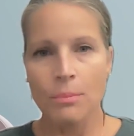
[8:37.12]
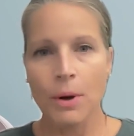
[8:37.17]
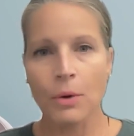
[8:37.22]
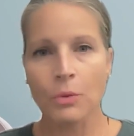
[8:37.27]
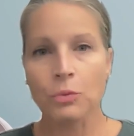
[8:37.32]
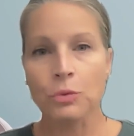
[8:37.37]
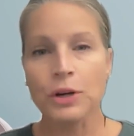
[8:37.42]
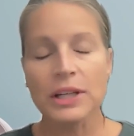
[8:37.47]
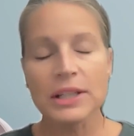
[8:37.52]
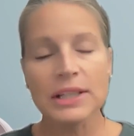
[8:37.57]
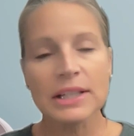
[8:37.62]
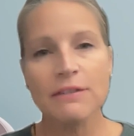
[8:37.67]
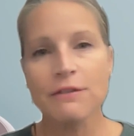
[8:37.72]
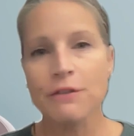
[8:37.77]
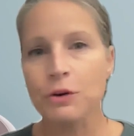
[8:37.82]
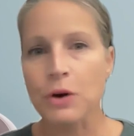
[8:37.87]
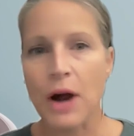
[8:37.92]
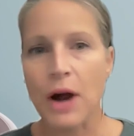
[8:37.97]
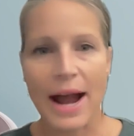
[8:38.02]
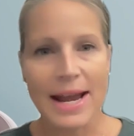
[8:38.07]
but really
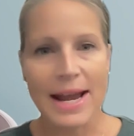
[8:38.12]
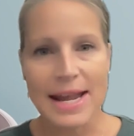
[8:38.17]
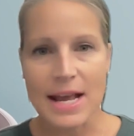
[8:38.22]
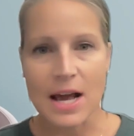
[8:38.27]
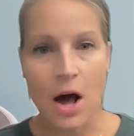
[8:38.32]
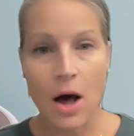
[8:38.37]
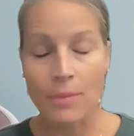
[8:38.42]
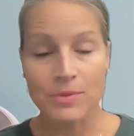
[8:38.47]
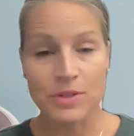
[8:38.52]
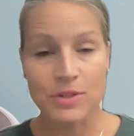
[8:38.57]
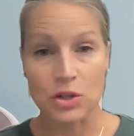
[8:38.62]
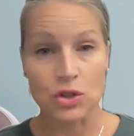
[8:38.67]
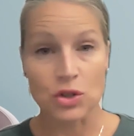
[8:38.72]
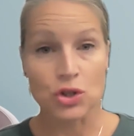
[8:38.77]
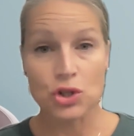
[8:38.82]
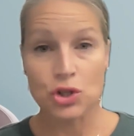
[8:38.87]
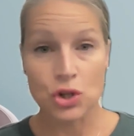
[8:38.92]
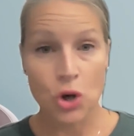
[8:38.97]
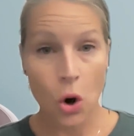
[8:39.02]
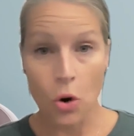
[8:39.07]
variety comes in
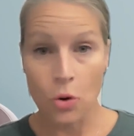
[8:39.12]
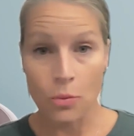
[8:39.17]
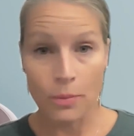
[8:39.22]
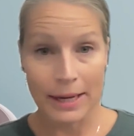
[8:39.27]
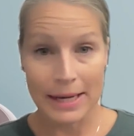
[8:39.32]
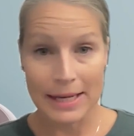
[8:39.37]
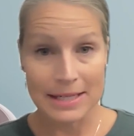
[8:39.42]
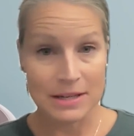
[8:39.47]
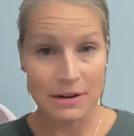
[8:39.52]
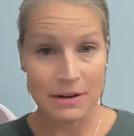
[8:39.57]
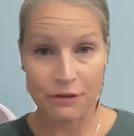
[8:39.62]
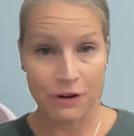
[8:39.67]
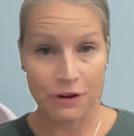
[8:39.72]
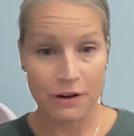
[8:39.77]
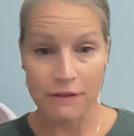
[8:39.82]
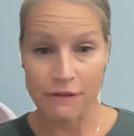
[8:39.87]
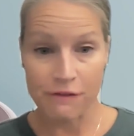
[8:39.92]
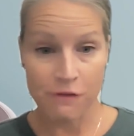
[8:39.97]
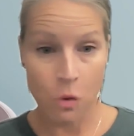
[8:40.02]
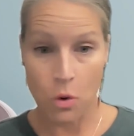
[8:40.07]
so many
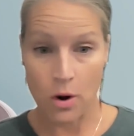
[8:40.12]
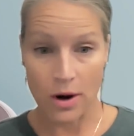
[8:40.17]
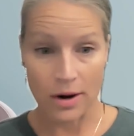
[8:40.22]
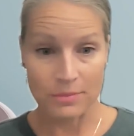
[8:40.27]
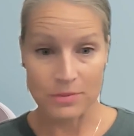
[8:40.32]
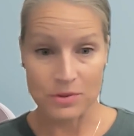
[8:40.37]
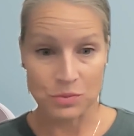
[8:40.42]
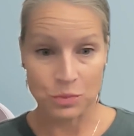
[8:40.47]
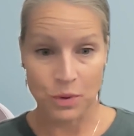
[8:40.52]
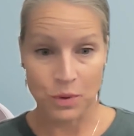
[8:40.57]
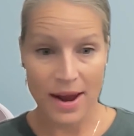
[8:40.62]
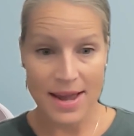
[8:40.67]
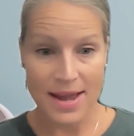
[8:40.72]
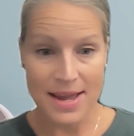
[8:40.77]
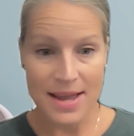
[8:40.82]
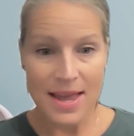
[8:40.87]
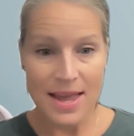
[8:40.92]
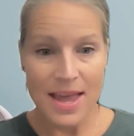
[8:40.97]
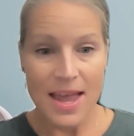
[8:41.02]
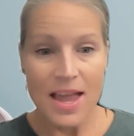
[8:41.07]
different forms,
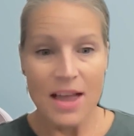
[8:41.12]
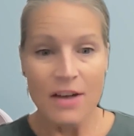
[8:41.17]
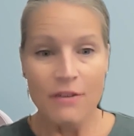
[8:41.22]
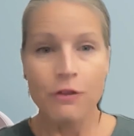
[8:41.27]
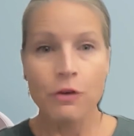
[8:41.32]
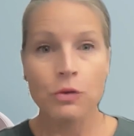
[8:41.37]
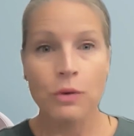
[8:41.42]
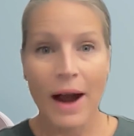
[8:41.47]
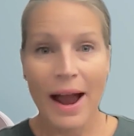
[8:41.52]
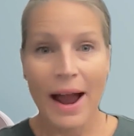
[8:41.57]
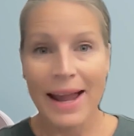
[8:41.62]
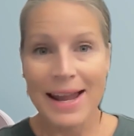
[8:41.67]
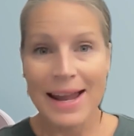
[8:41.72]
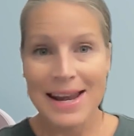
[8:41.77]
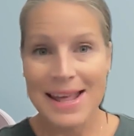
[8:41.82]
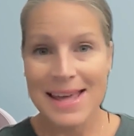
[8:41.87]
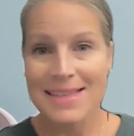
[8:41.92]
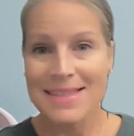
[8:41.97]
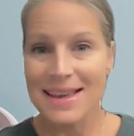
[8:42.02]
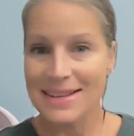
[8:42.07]
right?
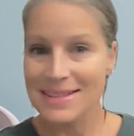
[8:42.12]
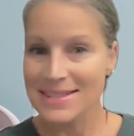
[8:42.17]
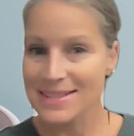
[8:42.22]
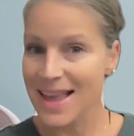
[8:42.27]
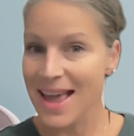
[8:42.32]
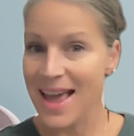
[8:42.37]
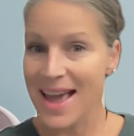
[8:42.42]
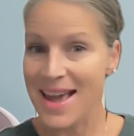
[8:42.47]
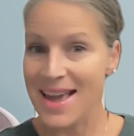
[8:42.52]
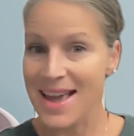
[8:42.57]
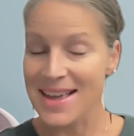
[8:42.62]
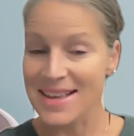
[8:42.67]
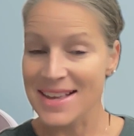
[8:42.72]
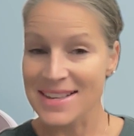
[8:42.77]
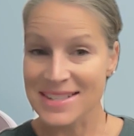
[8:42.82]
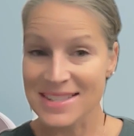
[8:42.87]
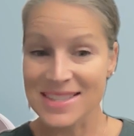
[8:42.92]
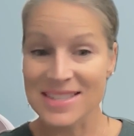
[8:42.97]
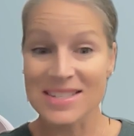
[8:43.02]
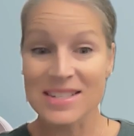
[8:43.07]
Variety, they say,
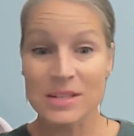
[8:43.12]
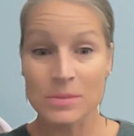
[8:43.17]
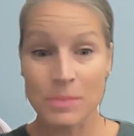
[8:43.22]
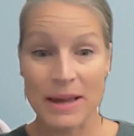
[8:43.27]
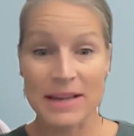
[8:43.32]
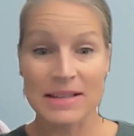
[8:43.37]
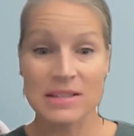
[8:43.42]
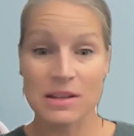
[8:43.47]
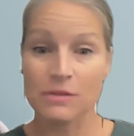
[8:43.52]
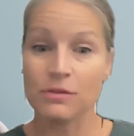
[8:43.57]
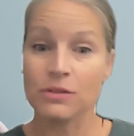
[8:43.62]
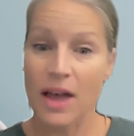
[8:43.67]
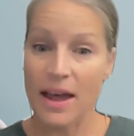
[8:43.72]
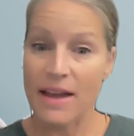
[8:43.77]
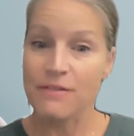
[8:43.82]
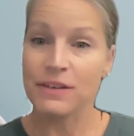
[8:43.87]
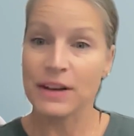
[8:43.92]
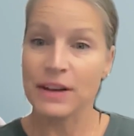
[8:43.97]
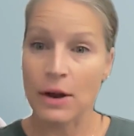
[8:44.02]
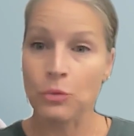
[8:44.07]
is the spice of
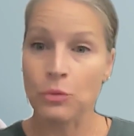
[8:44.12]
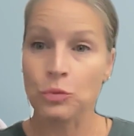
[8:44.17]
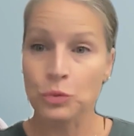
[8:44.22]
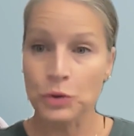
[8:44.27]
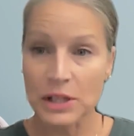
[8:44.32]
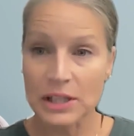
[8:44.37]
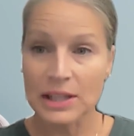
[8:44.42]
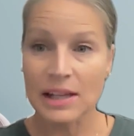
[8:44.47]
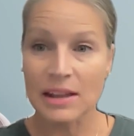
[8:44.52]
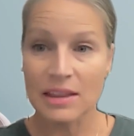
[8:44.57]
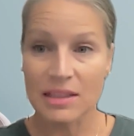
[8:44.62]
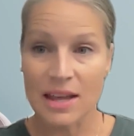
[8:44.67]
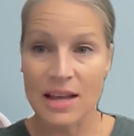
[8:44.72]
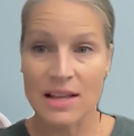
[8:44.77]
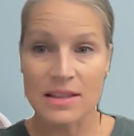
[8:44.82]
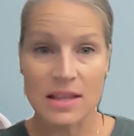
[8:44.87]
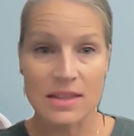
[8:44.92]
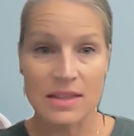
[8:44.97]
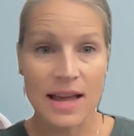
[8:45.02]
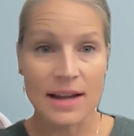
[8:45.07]
life. And I really
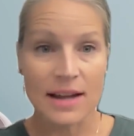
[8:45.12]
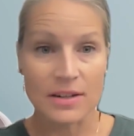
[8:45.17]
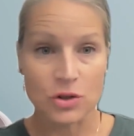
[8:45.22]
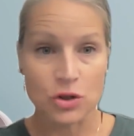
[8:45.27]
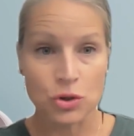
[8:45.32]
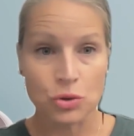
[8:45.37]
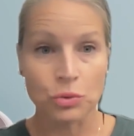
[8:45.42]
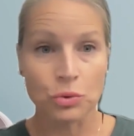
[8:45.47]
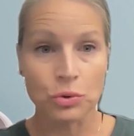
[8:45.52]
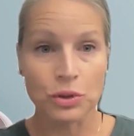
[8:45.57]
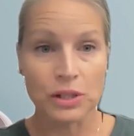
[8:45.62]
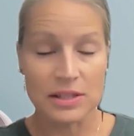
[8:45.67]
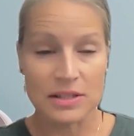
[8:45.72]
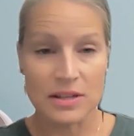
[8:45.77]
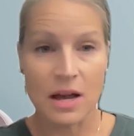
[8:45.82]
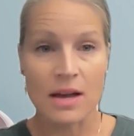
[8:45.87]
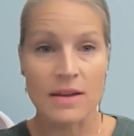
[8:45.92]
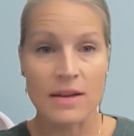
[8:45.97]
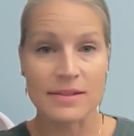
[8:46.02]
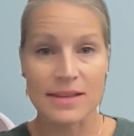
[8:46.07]
think that that truly
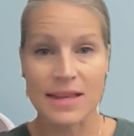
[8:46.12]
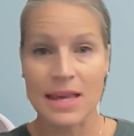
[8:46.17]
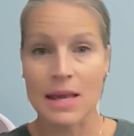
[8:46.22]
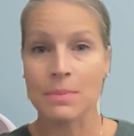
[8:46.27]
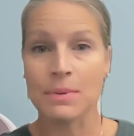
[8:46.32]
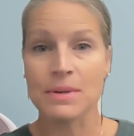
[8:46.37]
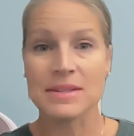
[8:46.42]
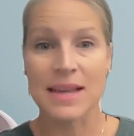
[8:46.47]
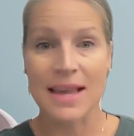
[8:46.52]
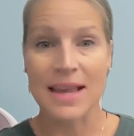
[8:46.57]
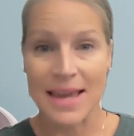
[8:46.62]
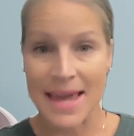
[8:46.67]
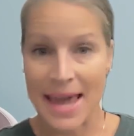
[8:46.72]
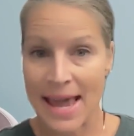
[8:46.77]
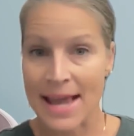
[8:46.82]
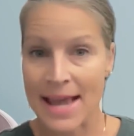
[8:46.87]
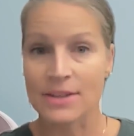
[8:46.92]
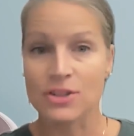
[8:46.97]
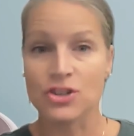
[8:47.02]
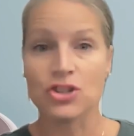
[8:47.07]
does keep us
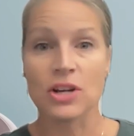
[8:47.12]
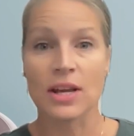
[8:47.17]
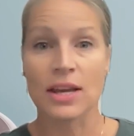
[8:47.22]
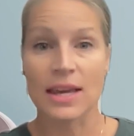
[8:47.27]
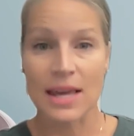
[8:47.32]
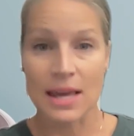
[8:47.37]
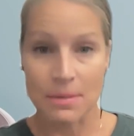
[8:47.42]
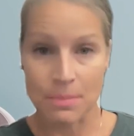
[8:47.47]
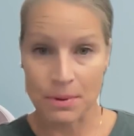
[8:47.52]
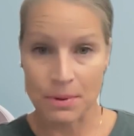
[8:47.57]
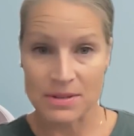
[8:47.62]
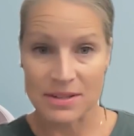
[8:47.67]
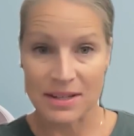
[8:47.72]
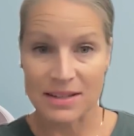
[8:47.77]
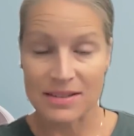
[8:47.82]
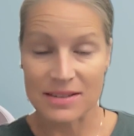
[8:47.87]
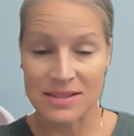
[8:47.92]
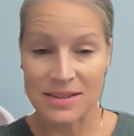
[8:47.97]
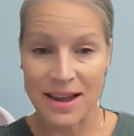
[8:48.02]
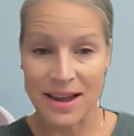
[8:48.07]
engaged and keep us
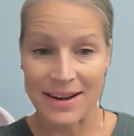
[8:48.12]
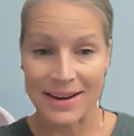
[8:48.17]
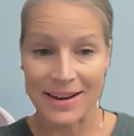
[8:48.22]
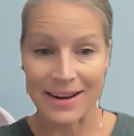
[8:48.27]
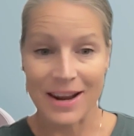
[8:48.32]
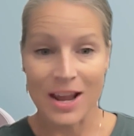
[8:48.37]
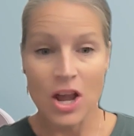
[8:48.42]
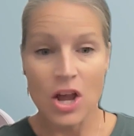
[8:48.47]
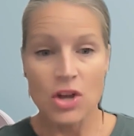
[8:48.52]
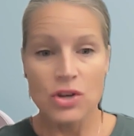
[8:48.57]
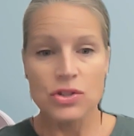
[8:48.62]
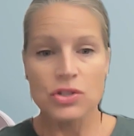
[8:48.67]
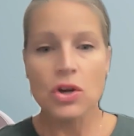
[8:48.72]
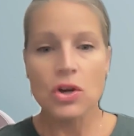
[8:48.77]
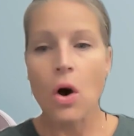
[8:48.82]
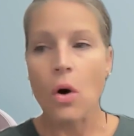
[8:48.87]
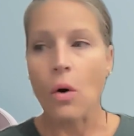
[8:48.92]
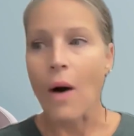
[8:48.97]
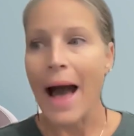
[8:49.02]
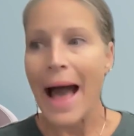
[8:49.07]
excited.
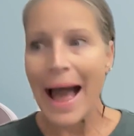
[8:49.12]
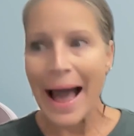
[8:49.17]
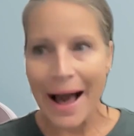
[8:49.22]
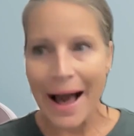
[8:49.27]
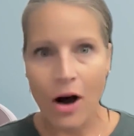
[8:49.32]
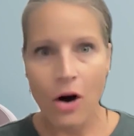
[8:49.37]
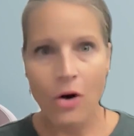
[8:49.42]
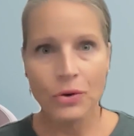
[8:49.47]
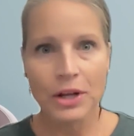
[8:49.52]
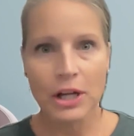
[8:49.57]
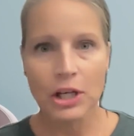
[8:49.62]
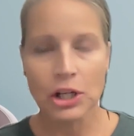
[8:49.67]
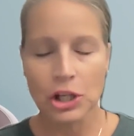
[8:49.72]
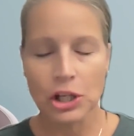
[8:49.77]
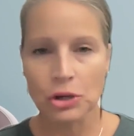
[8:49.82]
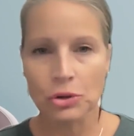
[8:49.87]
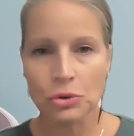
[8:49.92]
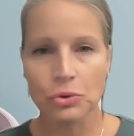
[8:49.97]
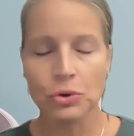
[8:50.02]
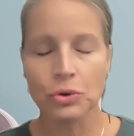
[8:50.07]
So how can
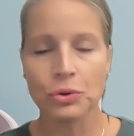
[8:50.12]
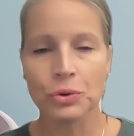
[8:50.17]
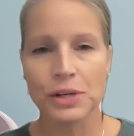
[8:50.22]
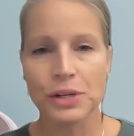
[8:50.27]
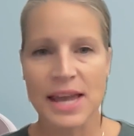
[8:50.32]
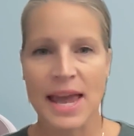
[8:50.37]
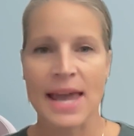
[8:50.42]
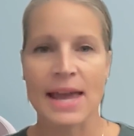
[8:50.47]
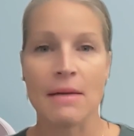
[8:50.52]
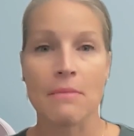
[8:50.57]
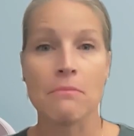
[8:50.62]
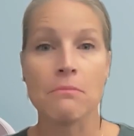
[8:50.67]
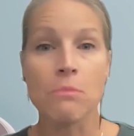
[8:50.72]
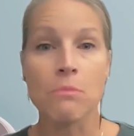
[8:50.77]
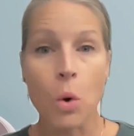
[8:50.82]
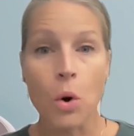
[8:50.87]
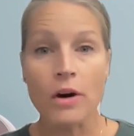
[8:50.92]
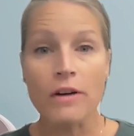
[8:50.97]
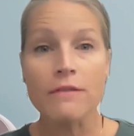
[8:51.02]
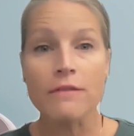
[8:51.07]
you create
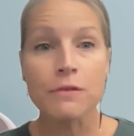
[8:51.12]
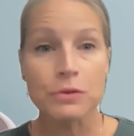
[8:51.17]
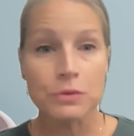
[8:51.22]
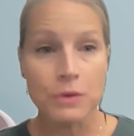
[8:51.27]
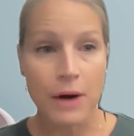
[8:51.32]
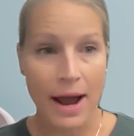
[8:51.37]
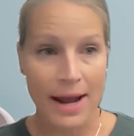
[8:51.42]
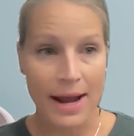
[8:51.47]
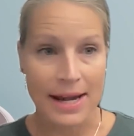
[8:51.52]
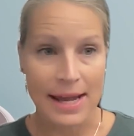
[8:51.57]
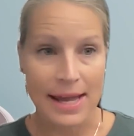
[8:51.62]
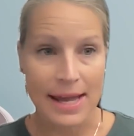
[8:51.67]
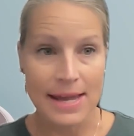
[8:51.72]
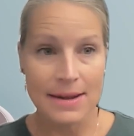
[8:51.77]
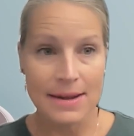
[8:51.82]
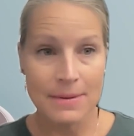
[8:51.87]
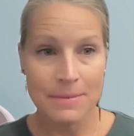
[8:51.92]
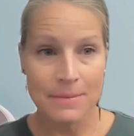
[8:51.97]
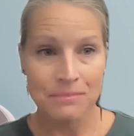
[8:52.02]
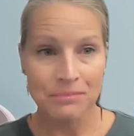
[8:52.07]
more
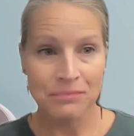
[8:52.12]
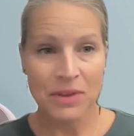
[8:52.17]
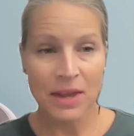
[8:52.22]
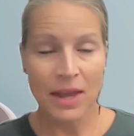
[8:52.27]
variety?